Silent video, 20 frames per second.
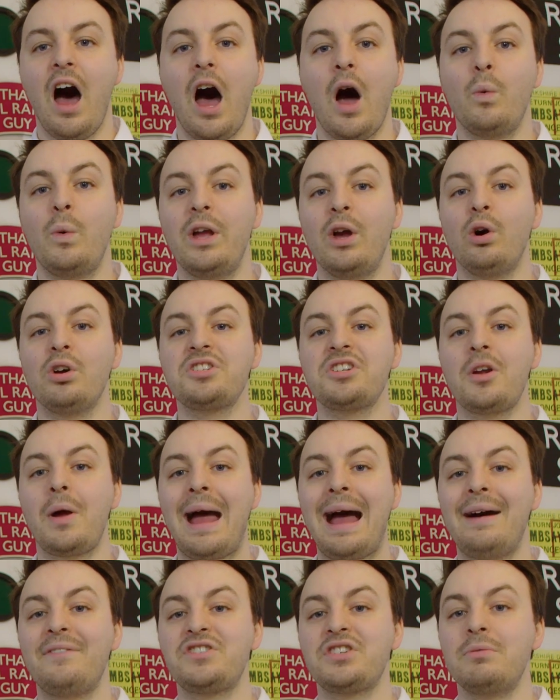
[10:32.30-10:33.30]
We also
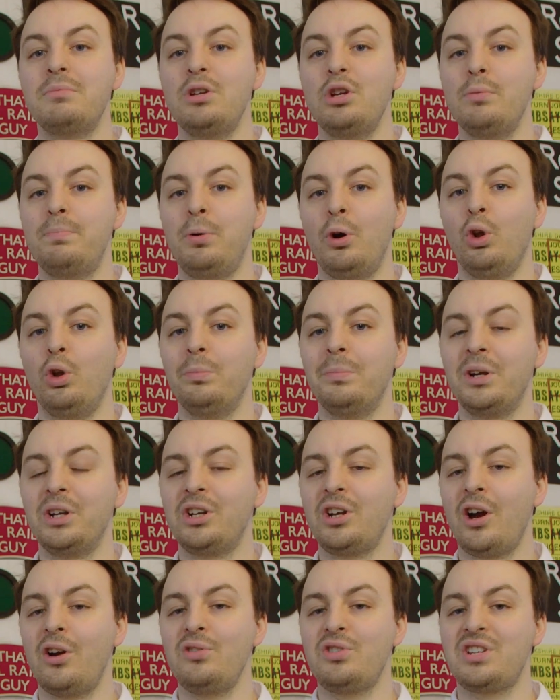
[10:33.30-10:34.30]
have some new Pullman
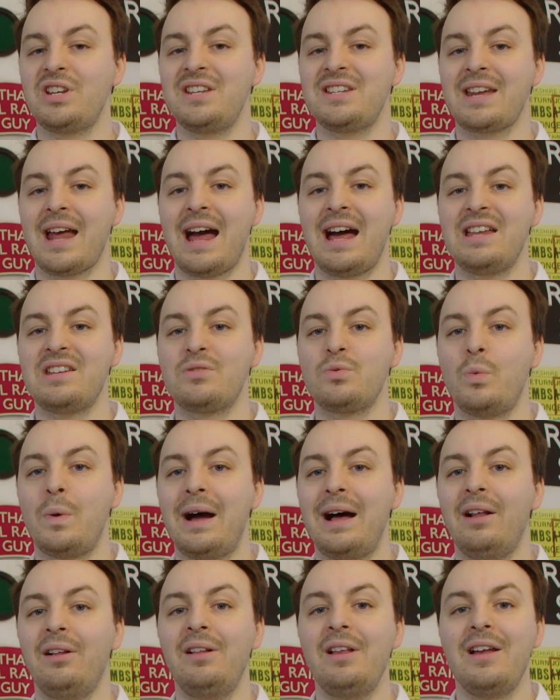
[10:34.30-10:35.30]
coaches as
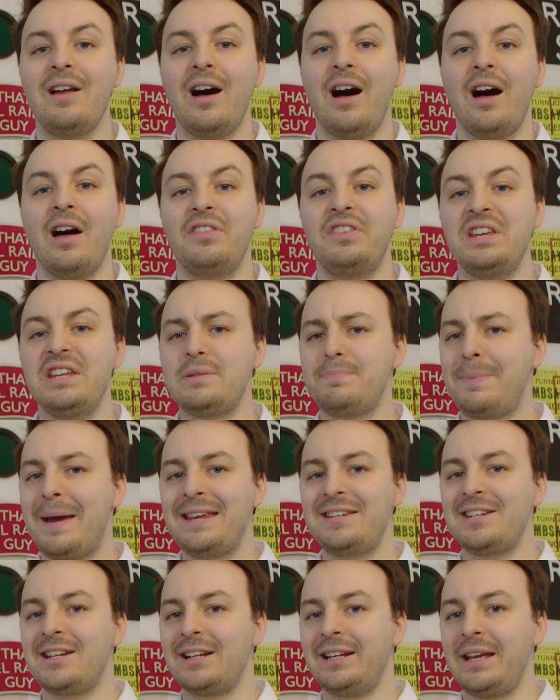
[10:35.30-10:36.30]
well. These
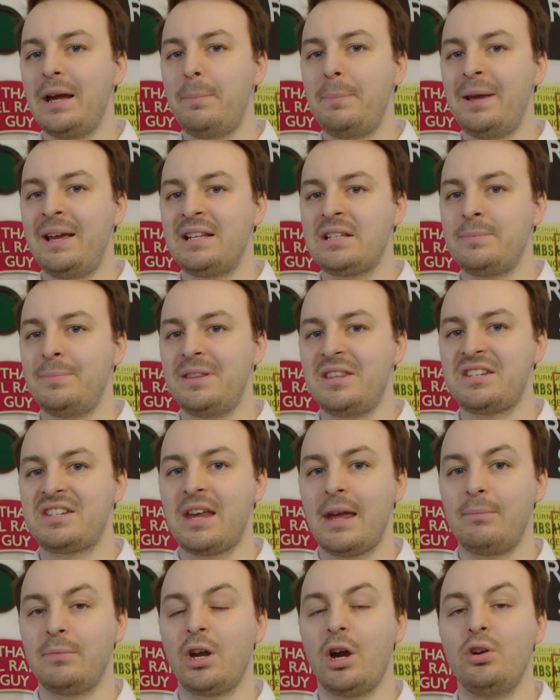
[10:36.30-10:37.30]
basically appear to be the
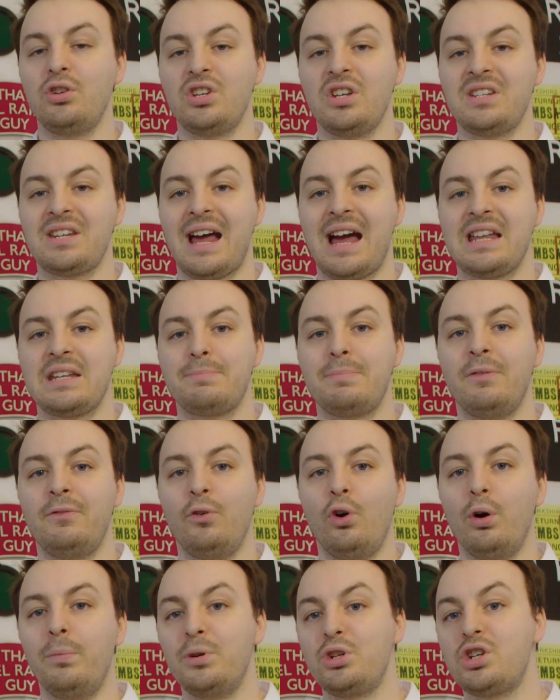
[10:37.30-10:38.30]
same coaches as
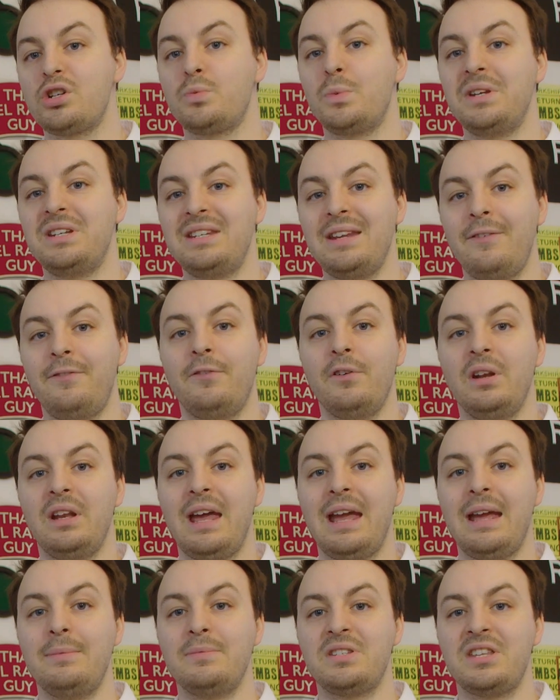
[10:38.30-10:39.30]
before, but just with different
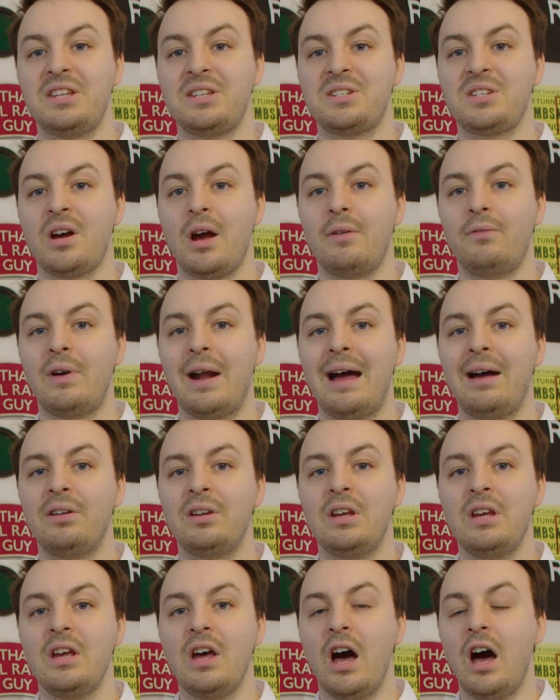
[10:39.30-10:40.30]
names this time round.
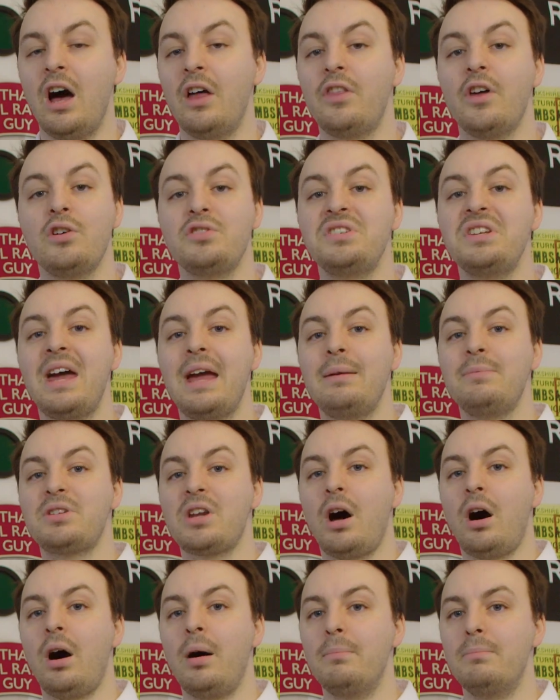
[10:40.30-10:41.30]
Those names
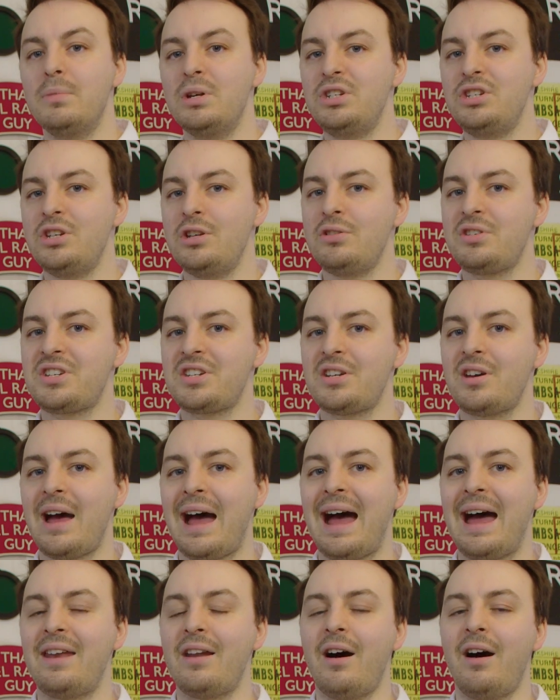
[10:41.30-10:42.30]
are Medusa
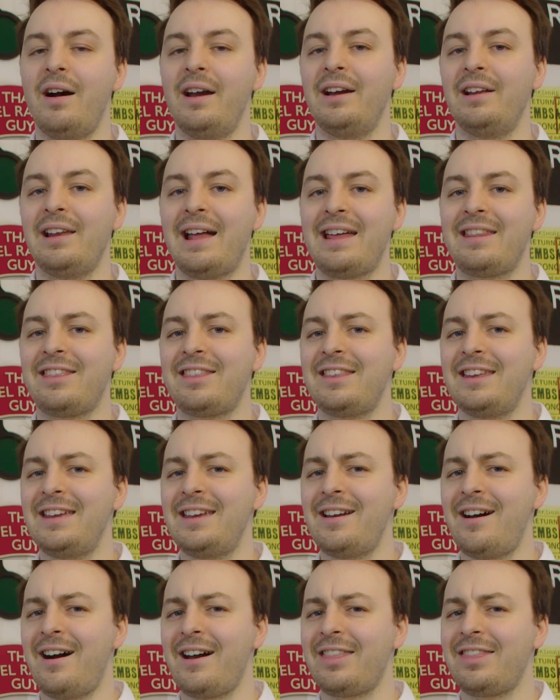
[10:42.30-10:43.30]
and
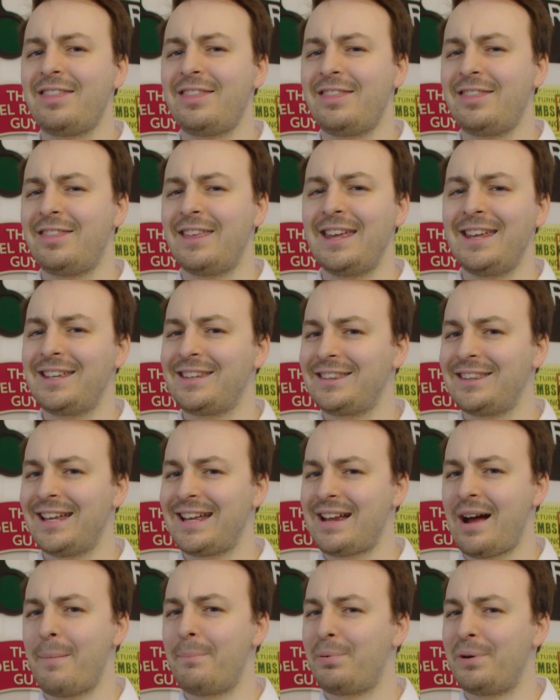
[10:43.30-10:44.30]
Iolanthe. I think
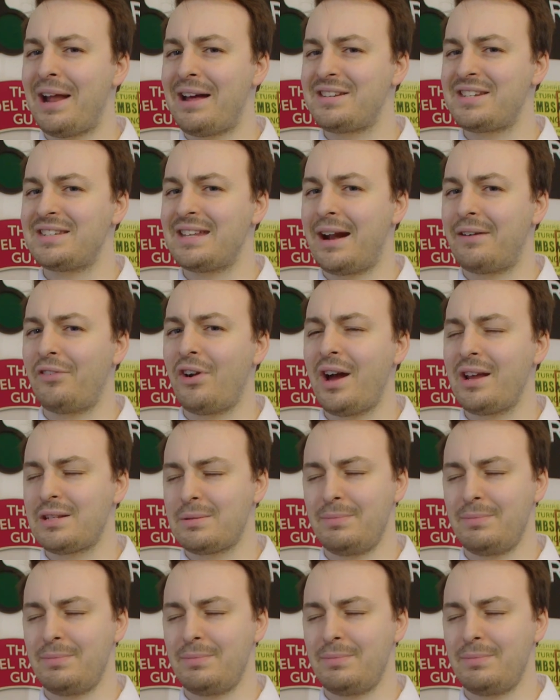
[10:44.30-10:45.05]
that I'm pronouncing that right.